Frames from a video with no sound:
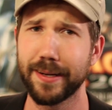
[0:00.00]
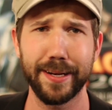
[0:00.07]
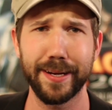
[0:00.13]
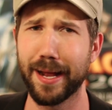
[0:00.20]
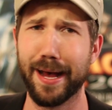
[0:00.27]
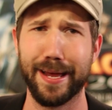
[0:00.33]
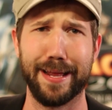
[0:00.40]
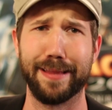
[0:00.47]

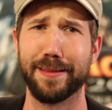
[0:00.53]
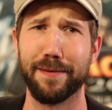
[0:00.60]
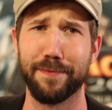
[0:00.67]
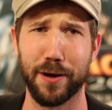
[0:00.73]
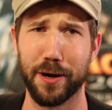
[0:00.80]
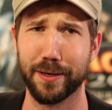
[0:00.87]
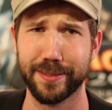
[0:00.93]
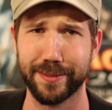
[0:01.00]
God, I love
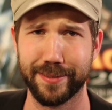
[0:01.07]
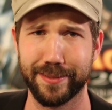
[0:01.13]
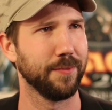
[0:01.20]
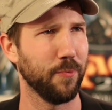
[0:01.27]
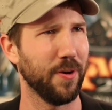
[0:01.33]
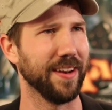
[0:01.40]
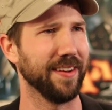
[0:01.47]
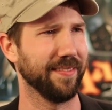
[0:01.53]
her.
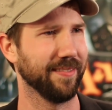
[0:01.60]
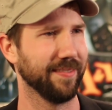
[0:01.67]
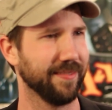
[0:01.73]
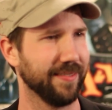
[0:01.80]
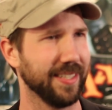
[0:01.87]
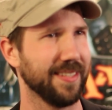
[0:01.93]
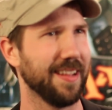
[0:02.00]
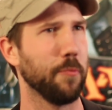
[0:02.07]
What?
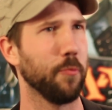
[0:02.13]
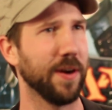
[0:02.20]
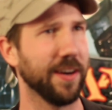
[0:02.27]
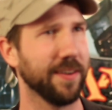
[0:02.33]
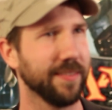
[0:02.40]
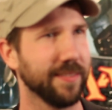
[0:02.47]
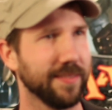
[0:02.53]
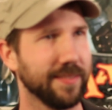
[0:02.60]
That's not
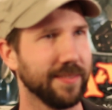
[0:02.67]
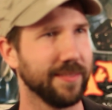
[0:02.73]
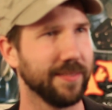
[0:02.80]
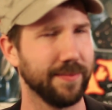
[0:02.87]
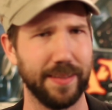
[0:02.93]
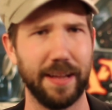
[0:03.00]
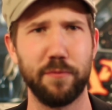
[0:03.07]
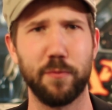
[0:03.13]
weird.
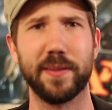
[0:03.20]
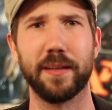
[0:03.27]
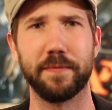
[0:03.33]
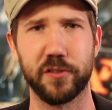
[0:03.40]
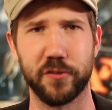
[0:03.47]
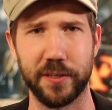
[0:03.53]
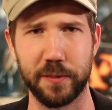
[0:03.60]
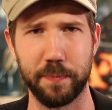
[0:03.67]
Everyone
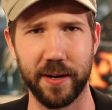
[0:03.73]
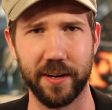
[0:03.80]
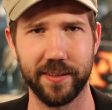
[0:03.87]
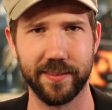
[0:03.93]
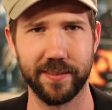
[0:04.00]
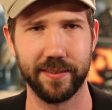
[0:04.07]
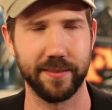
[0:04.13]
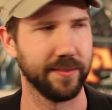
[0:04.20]
loves tree
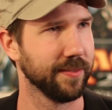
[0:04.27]
spirits.